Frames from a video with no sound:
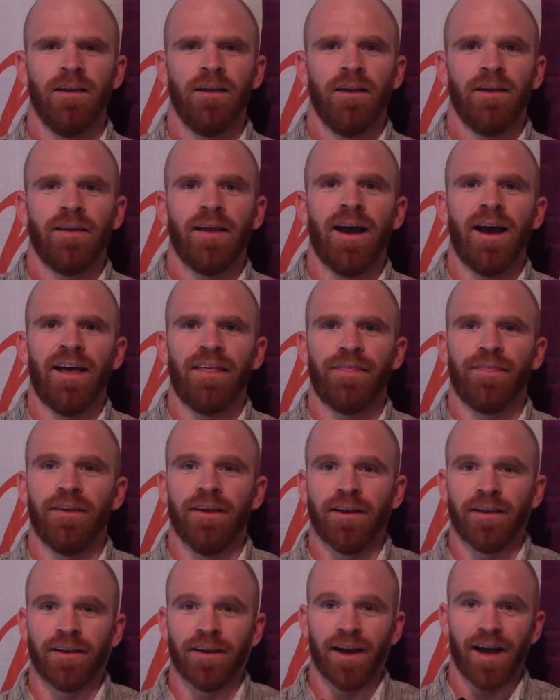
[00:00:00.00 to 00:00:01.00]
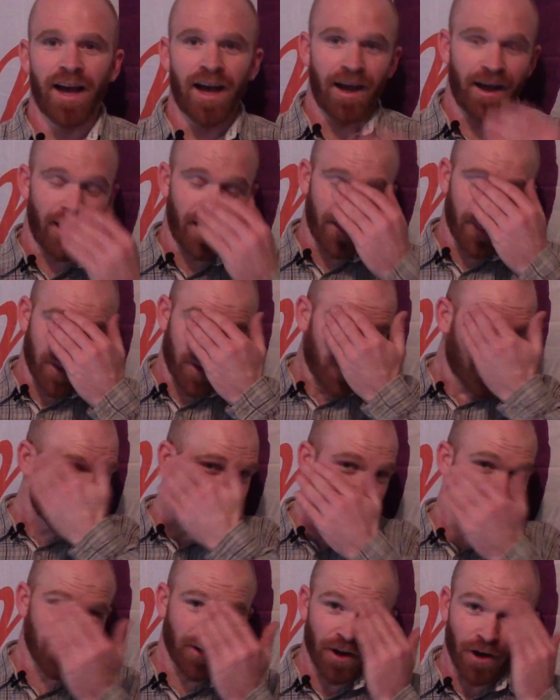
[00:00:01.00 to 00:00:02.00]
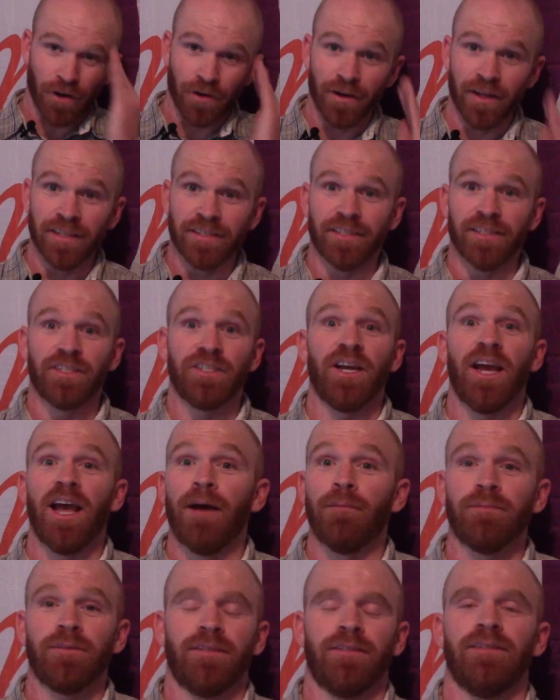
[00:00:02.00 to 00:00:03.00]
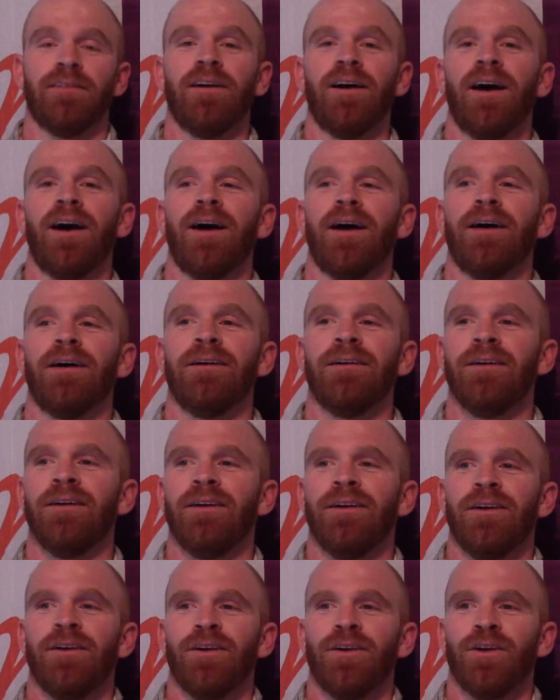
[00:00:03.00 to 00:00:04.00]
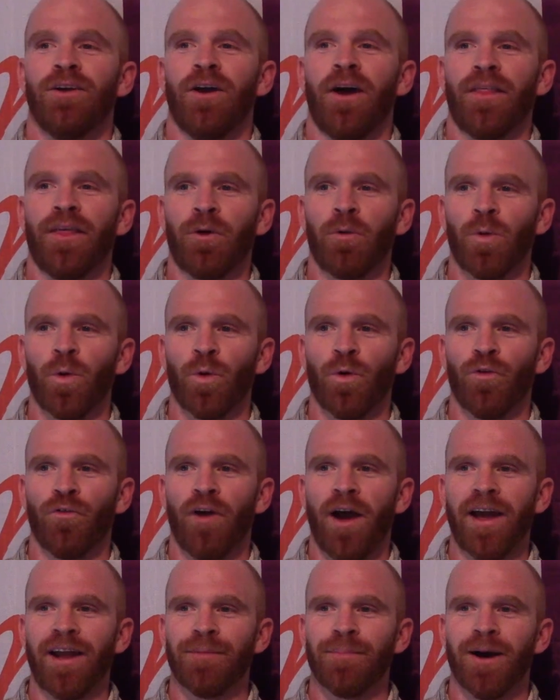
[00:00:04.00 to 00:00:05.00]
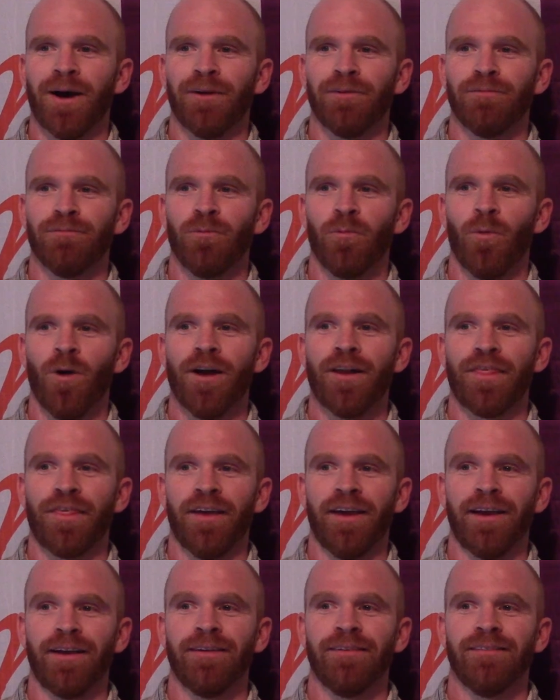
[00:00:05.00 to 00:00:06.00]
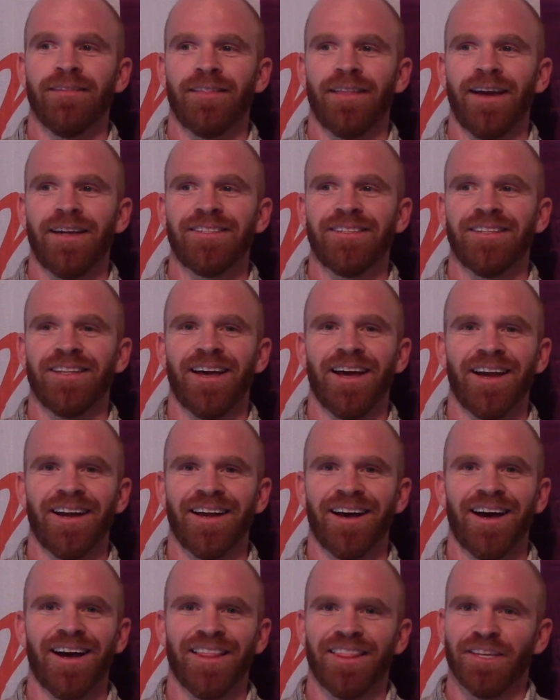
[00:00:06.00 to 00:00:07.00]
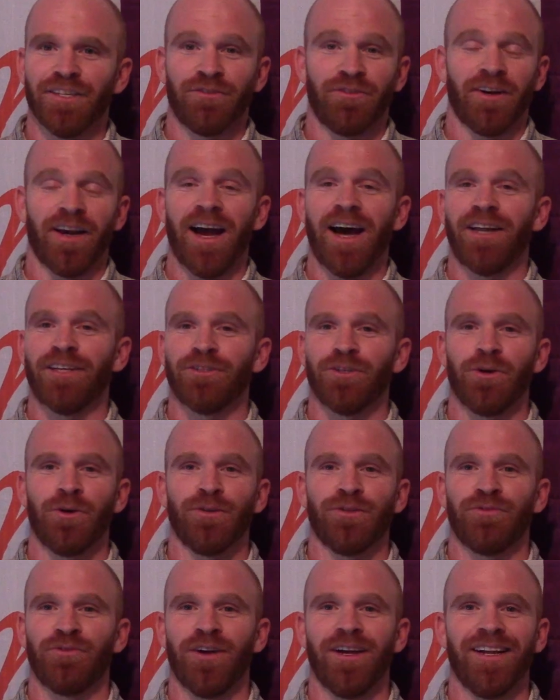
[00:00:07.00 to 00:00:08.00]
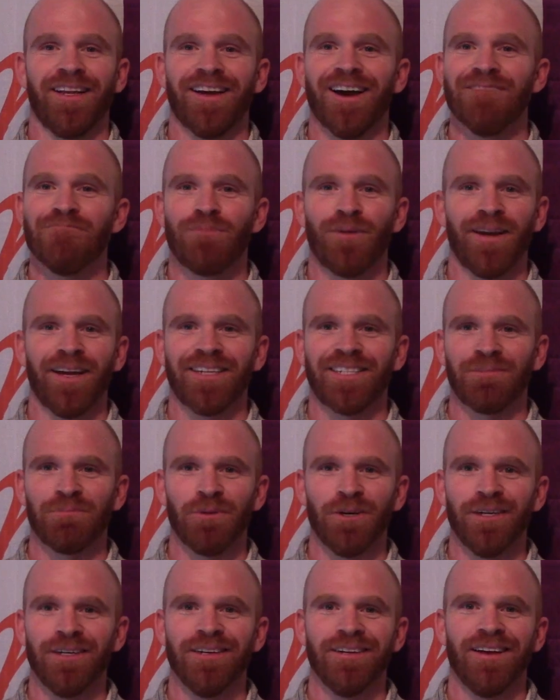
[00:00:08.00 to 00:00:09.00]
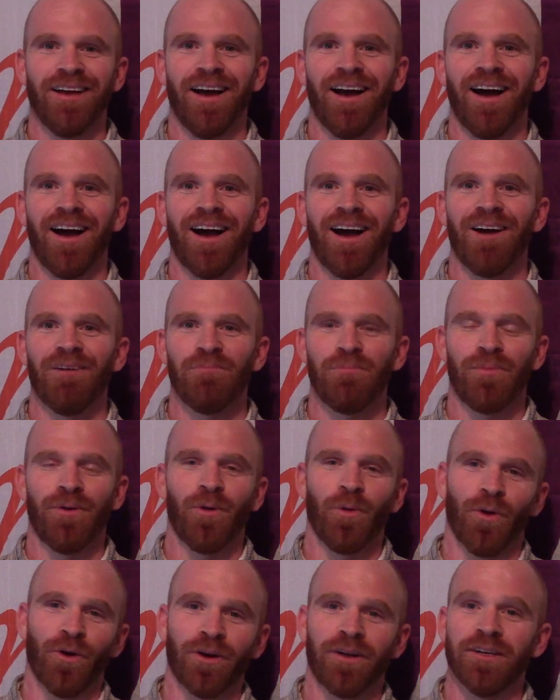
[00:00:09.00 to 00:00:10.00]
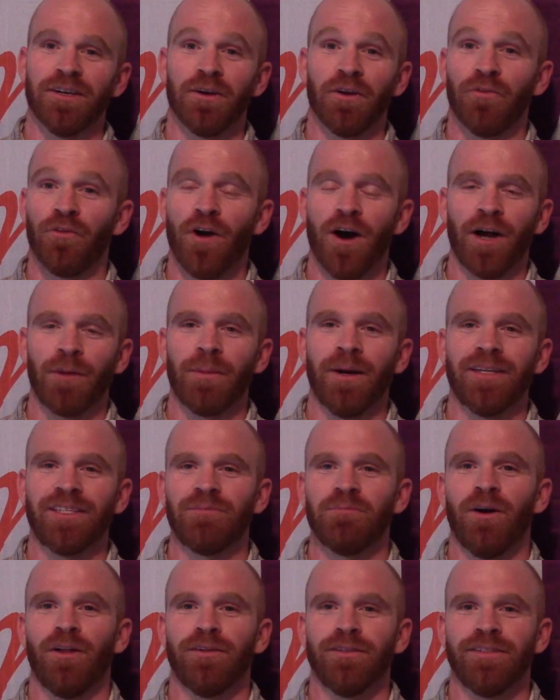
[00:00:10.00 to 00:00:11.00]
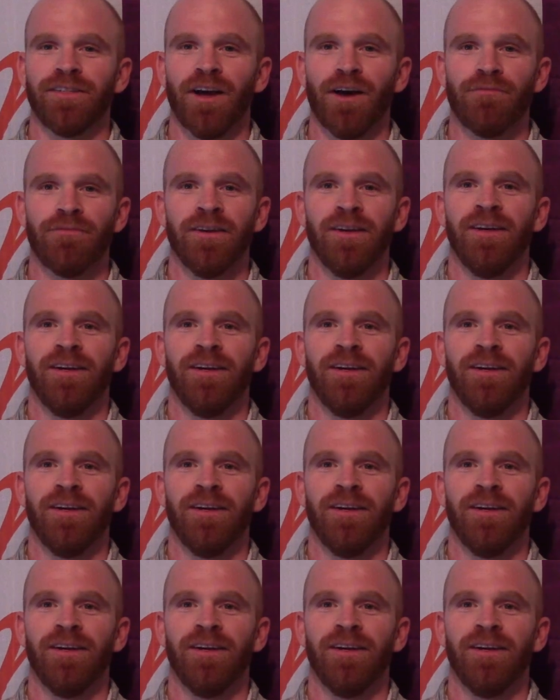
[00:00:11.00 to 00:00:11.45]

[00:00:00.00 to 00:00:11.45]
Yeah, I think NISA champs. I think we were right about one thing. That's that this regatta is always really unpredictable. But we were clearly wrong about some other stuff.